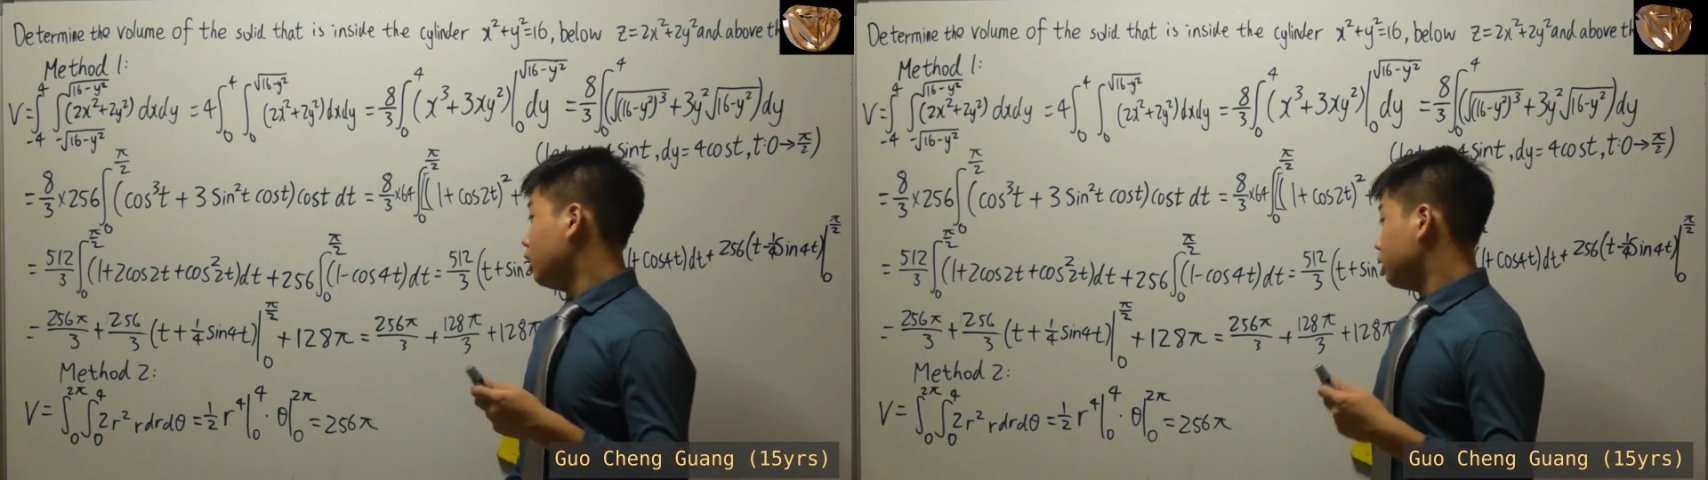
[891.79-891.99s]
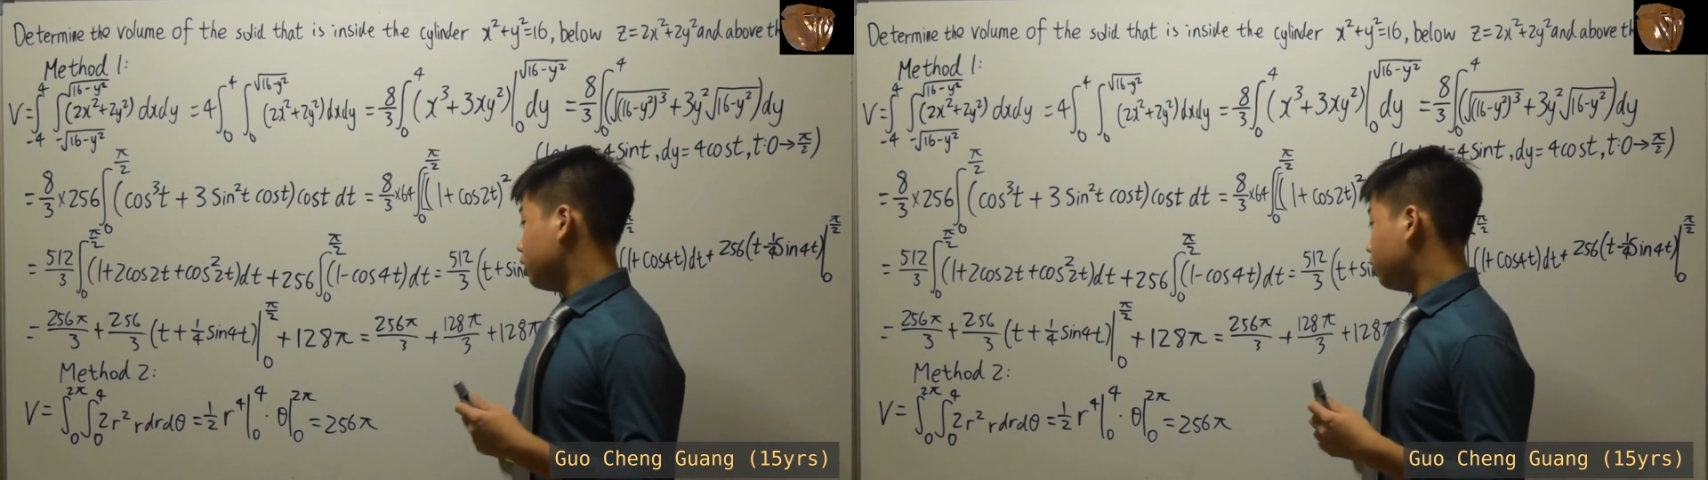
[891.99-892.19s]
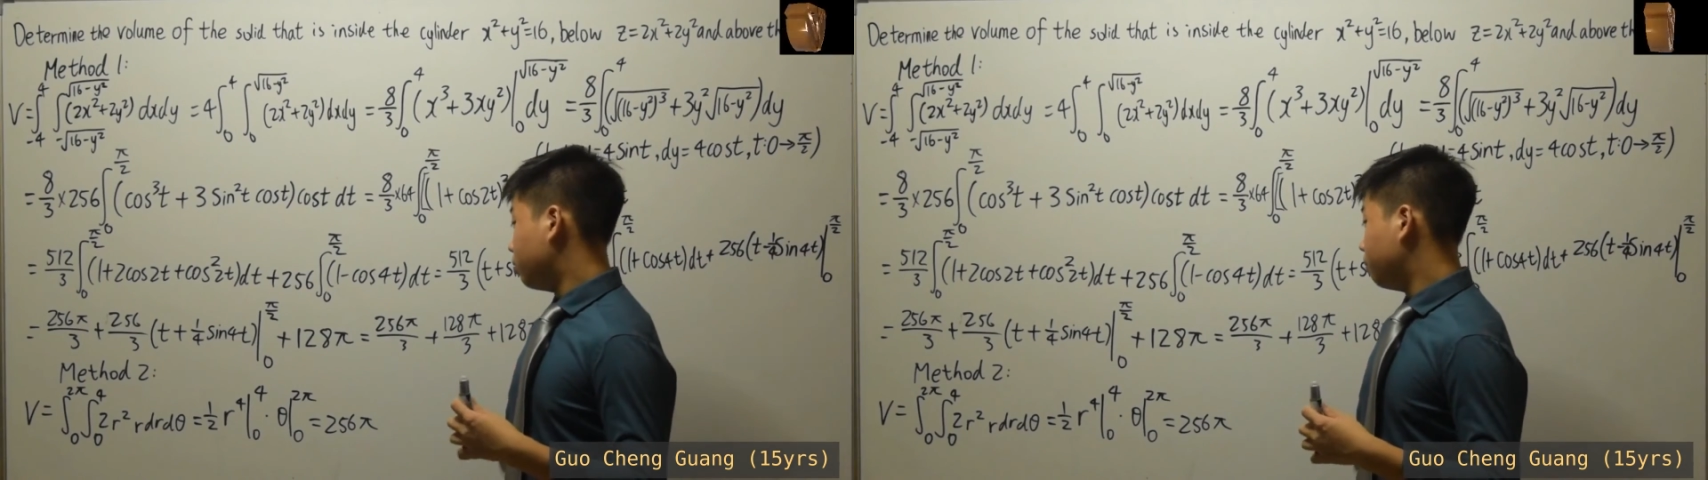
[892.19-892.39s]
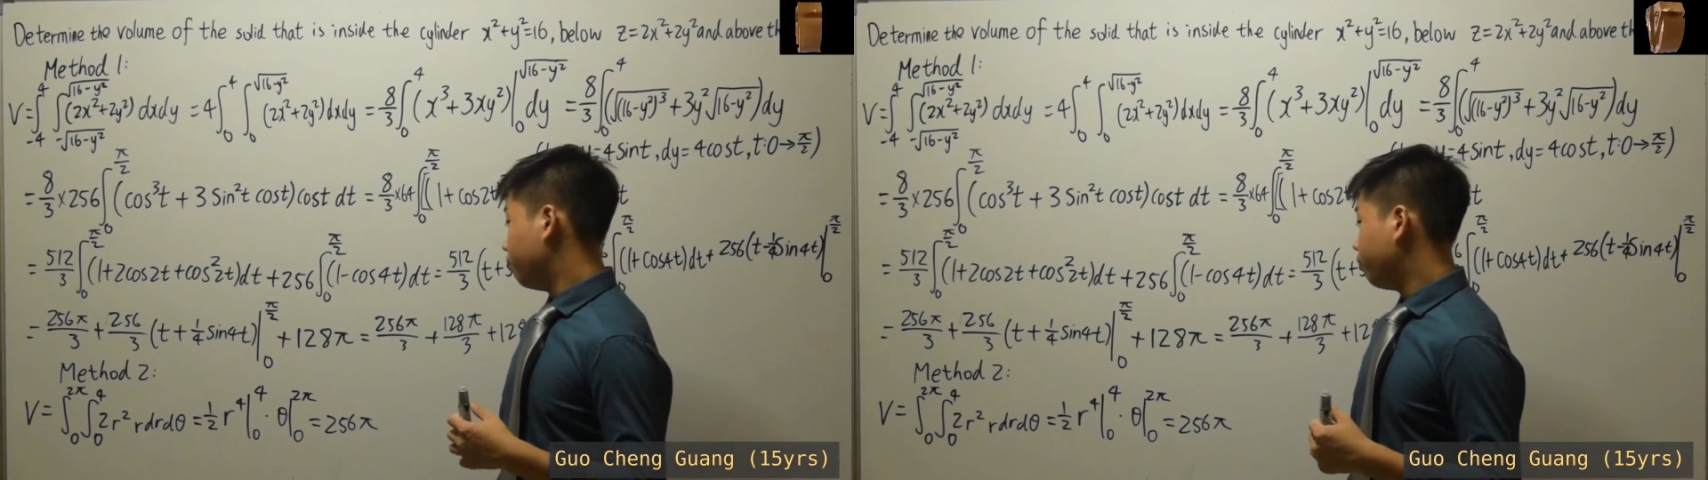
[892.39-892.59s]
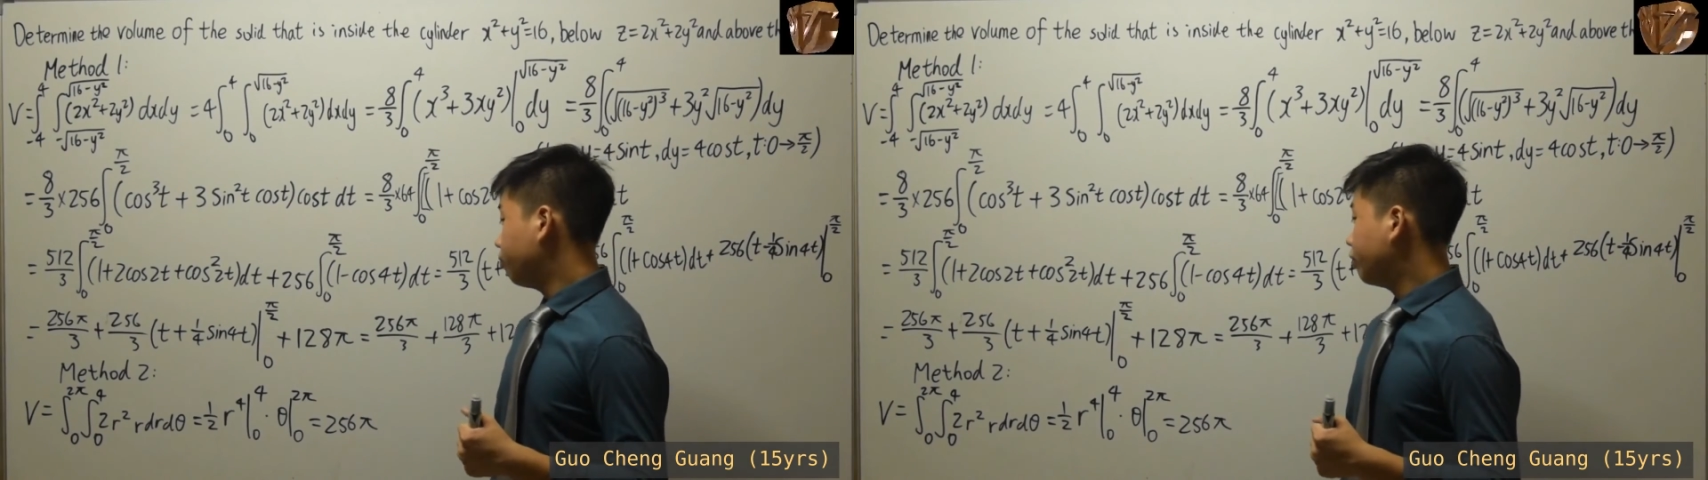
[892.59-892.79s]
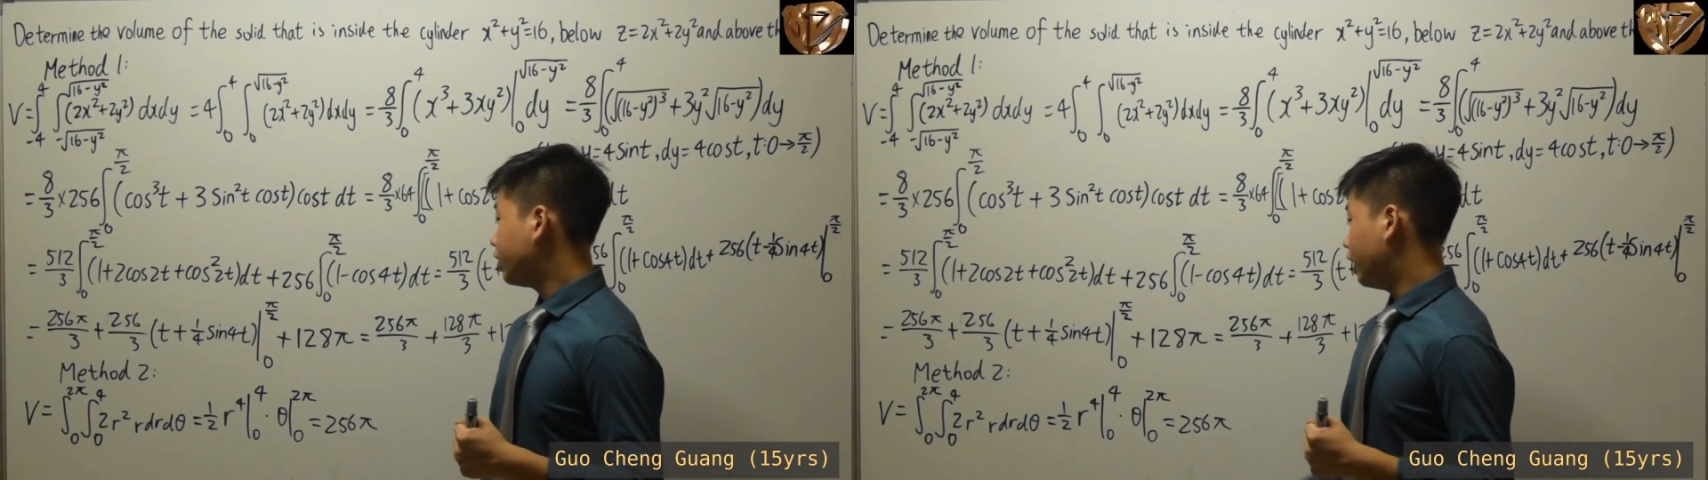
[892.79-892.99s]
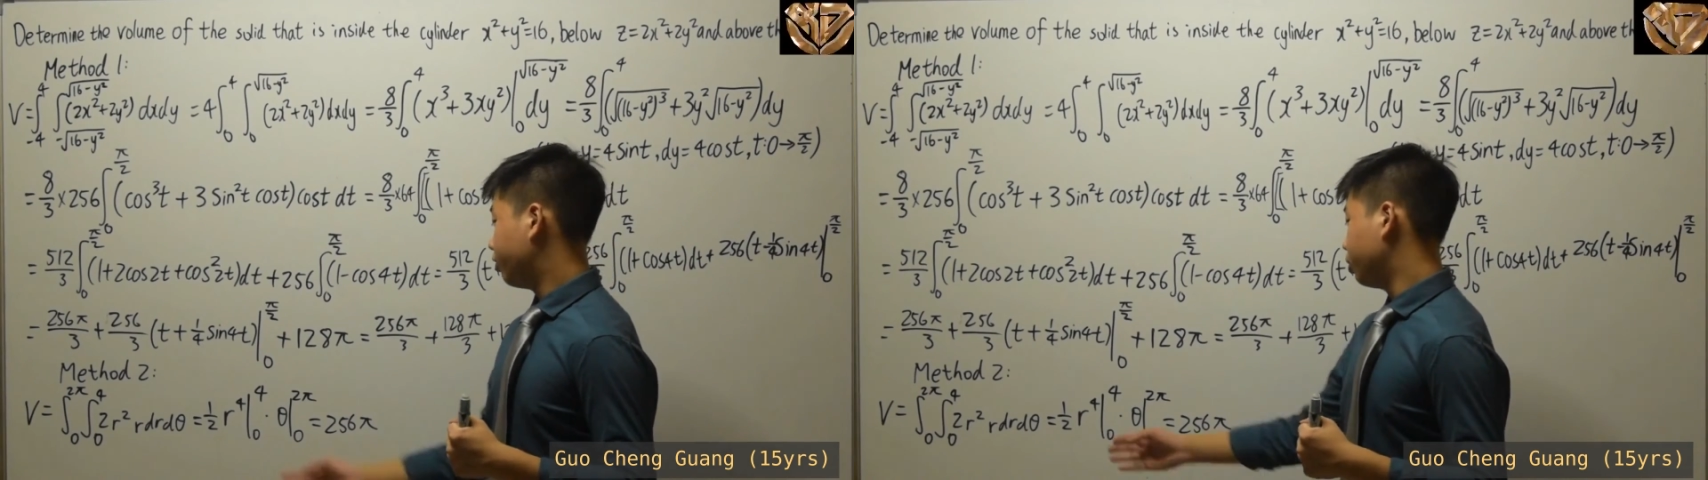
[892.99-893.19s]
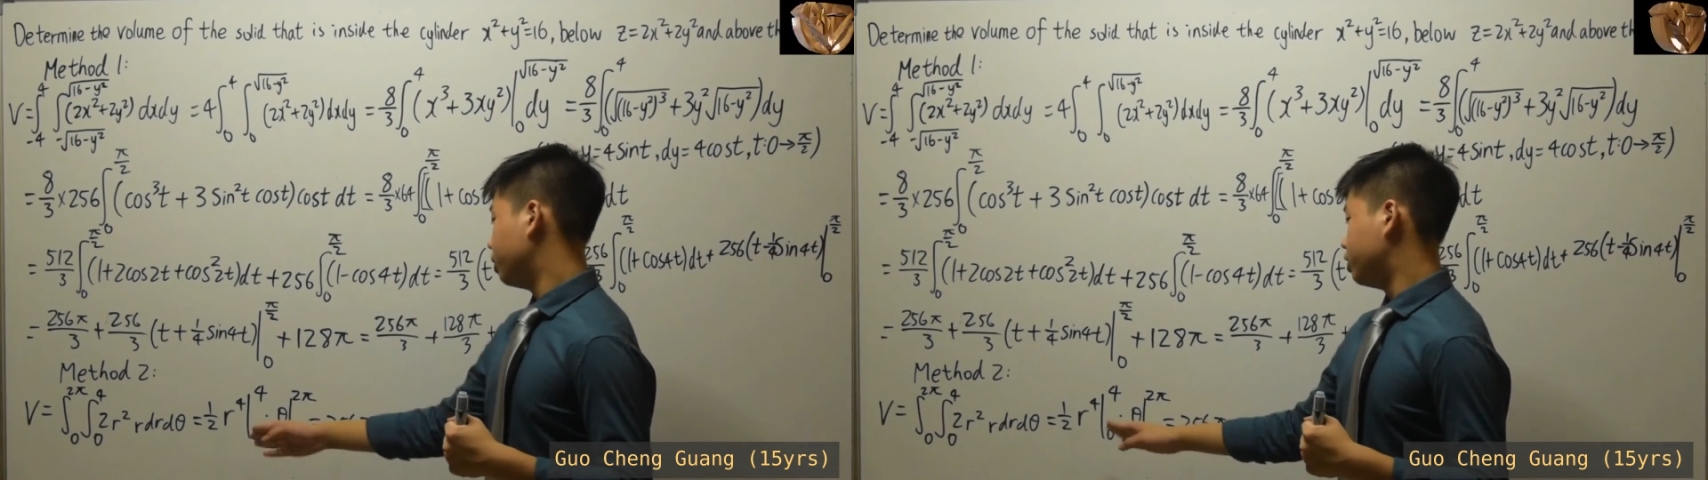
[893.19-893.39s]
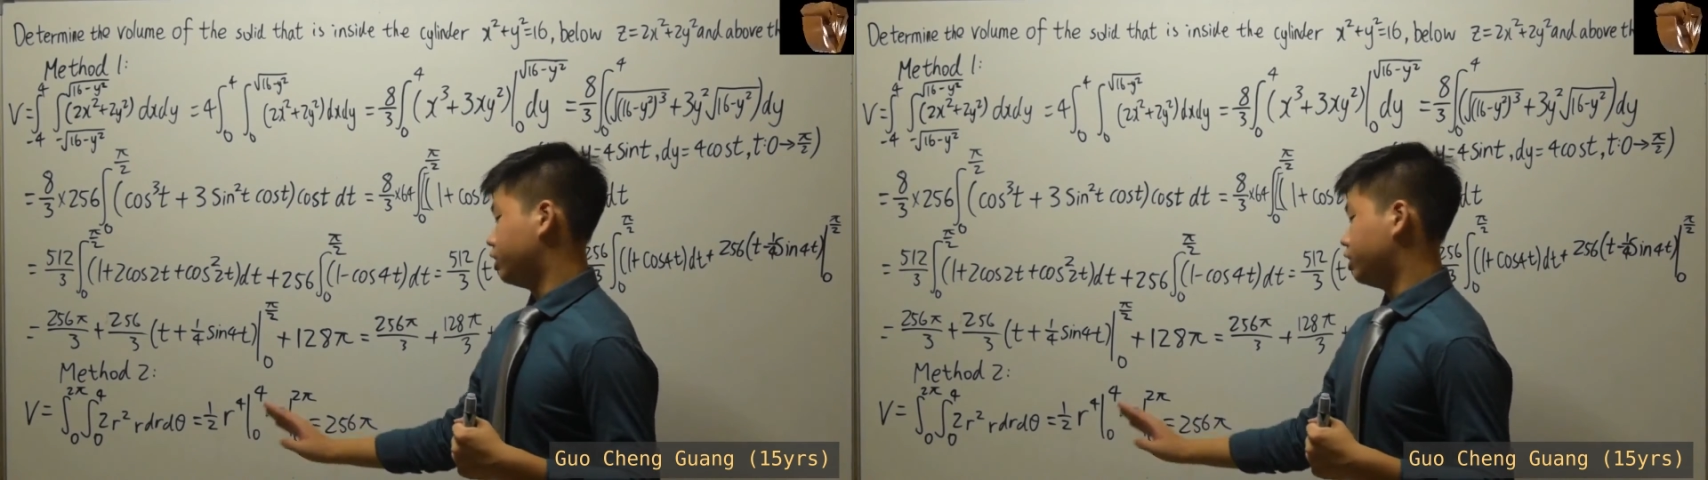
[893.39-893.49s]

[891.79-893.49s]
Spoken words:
So afterwards,